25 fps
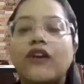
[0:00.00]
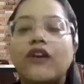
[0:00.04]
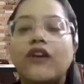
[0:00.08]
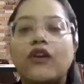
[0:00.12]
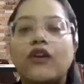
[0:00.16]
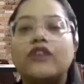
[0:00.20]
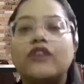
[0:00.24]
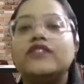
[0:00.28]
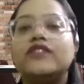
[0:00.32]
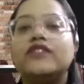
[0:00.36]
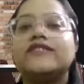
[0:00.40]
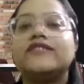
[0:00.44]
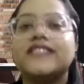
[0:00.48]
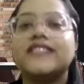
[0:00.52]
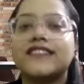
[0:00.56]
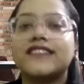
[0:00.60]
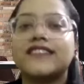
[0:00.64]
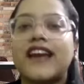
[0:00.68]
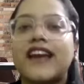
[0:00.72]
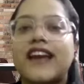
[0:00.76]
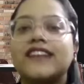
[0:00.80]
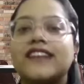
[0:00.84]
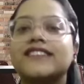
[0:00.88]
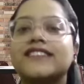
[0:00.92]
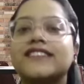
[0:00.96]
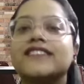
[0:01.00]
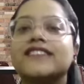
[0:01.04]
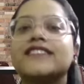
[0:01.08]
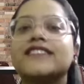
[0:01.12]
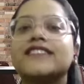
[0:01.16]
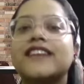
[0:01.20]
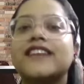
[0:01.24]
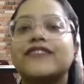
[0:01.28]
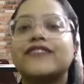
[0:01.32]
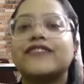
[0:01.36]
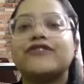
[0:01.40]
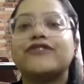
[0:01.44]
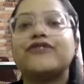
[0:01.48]
all of the strategies
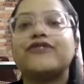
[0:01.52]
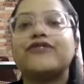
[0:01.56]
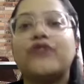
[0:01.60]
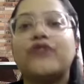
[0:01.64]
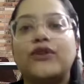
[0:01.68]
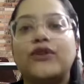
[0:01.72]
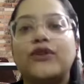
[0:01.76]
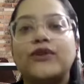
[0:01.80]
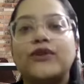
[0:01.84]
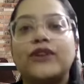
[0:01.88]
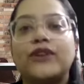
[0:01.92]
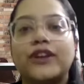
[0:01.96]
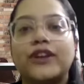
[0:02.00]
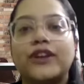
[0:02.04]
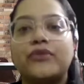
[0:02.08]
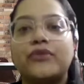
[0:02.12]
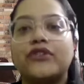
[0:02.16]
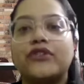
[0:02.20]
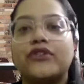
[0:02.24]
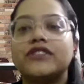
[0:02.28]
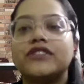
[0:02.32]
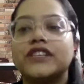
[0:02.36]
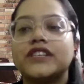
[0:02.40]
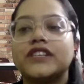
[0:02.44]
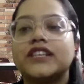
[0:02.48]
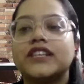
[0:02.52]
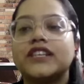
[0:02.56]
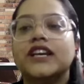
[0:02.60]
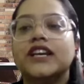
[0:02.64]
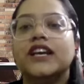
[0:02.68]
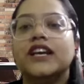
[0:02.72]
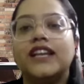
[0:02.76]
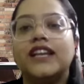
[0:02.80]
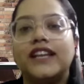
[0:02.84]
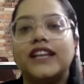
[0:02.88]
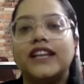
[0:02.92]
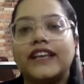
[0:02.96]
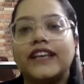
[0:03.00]
that we follow in a project,
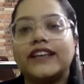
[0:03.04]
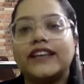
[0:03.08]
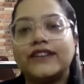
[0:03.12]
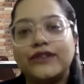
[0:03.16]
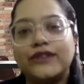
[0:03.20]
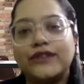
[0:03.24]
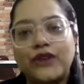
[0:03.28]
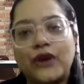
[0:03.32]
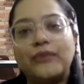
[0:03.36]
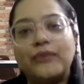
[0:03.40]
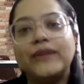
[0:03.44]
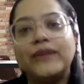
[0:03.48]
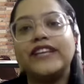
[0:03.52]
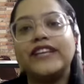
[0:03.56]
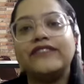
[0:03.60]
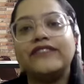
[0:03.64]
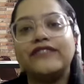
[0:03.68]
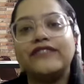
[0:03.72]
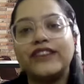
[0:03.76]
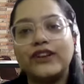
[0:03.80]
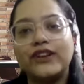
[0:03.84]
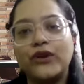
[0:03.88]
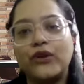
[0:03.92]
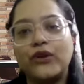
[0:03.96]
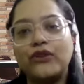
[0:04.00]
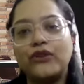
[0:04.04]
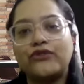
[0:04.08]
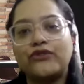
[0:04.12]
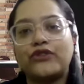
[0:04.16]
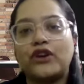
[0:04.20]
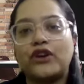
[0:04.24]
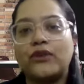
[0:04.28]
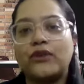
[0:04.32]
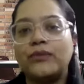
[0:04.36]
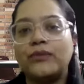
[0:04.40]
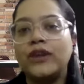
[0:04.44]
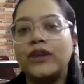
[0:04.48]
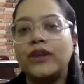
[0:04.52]
like normally we go
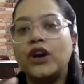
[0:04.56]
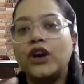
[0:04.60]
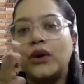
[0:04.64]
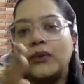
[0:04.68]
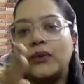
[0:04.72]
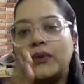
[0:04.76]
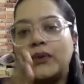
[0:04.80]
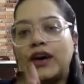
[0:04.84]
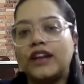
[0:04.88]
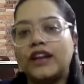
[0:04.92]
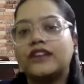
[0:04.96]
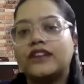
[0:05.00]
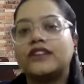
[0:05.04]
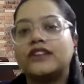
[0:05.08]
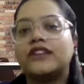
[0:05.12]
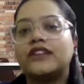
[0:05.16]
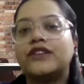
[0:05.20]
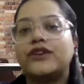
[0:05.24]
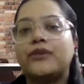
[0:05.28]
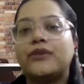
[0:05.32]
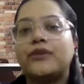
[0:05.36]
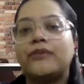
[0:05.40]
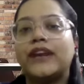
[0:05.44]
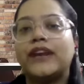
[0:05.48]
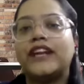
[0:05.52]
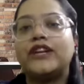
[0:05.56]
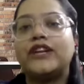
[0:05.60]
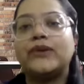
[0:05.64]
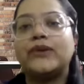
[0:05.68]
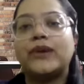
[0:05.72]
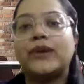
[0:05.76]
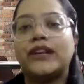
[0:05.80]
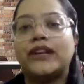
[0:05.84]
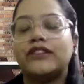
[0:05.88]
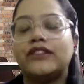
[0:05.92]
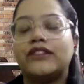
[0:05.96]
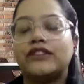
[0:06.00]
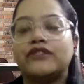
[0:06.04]
from one domain to
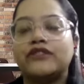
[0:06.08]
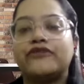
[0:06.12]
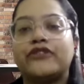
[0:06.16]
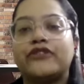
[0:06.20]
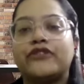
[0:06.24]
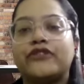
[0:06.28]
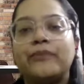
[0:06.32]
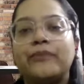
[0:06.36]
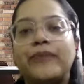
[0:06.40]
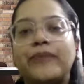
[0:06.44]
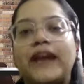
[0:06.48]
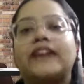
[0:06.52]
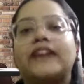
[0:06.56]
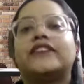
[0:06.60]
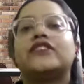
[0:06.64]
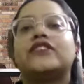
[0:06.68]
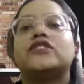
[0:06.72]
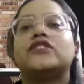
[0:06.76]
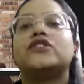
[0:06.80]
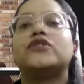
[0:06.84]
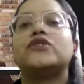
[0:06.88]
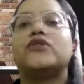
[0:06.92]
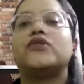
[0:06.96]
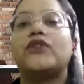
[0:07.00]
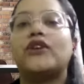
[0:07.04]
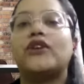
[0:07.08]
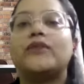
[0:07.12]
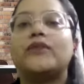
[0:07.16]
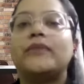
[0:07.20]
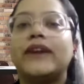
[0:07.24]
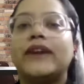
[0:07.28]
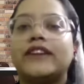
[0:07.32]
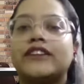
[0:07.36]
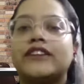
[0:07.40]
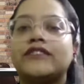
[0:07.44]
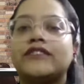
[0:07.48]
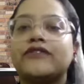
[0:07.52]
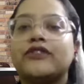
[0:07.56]
another, from patent to
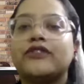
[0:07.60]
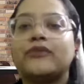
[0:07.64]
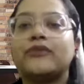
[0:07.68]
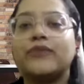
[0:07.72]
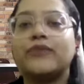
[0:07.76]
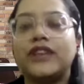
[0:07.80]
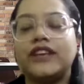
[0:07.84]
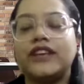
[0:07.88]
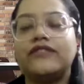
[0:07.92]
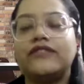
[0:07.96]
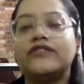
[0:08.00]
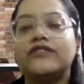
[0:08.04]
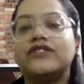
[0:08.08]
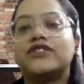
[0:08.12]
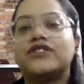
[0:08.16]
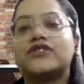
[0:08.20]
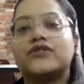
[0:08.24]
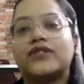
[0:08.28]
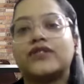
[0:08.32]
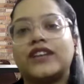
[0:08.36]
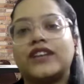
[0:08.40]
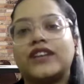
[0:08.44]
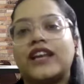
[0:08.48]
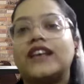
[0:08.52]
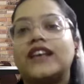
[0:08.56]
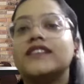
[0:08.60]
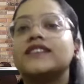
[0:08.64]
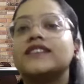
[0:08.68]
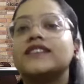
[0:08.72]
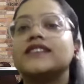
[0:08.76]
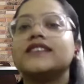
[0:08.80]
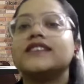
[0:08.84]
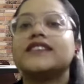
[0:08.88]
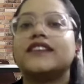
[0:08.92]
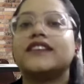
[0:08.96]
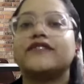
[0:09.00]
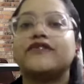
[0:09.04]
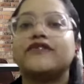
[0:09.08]
non-patent, from keywords to
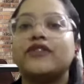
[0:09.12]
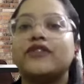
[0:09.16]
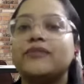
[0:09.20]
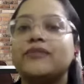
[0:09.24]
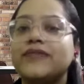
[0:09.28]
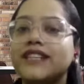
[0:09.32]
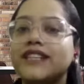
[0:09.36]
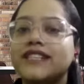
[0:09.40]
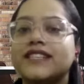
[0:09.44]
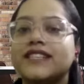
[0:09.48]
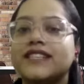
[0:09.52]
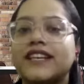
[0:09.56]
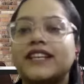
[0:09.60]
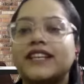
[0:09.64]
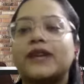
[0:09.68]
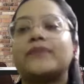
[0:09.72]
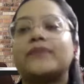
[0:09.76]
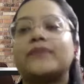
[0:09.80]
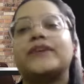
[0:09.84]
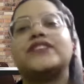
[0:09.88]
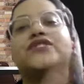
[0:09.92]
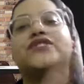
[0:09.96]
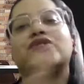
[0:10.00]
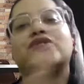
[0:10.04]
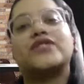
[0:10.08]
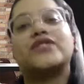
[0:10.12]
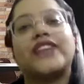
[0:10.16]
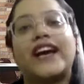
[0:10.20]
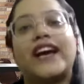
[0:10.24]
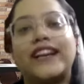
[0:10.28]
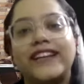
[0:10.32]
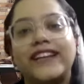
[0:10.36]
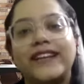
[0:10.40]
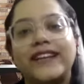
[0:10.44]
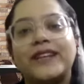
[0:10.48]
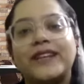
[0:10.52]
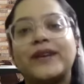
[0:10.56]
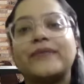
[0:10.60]
classes, and from this database to that
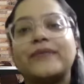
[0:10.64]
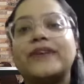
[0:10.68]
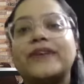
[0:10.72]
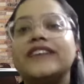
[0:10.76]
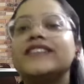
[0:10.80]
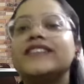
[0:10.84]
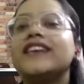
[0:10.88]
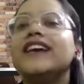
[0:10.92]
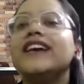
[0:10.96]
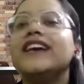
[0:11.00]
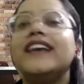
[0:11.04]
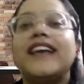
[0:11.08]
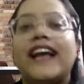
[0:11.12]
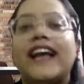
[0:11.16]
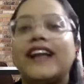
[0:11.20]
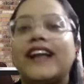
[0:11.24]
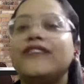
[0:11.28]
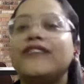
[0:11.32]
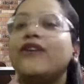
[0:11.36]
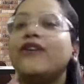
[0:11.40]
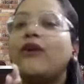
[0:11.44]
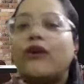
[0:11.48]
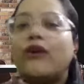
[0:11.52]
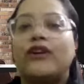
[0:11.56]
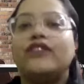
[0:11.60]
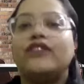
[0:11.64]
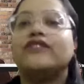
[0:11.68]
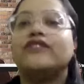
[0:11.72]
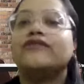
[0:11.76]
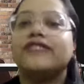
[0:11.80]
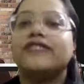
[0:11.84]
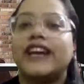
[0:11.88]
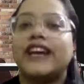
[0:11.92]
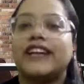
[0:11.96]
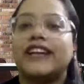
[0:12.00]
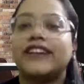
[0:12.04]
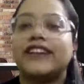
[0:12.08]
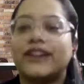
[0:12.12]
database, and all of
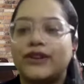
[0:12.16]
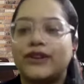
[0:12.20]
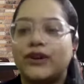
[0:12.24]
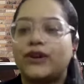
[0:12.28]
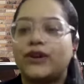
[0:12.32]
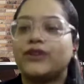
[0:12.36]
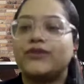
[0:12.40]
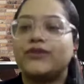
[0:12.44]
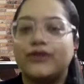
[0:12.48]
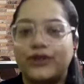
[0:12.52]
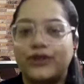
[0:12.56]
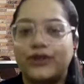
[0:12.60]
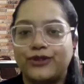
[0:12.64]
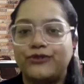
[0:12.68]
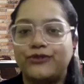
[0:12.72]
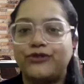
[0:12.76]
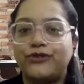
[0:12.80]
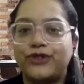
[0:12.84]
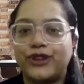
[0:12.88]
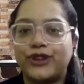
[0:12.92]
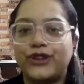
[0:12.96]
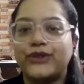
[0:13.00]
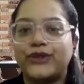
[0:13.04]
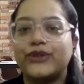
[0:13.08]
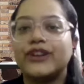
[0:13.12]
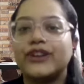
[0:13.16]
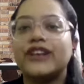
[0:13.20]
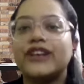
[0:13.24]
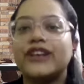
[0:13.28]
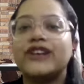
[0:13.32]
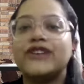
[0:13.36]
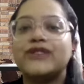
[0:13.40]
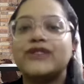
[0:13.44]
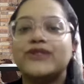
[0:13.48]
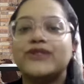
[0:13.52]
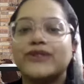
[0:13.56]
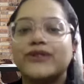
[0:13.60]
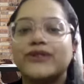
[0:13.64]
that did not work for you.
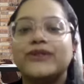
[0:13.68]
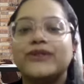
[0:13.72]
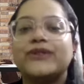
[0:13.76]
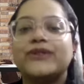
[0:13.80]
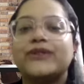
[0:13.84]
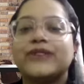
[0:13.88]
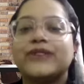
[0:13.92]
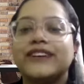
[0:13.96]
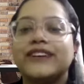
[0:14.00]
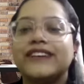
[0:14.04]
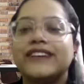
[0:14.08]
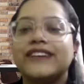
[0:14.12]
So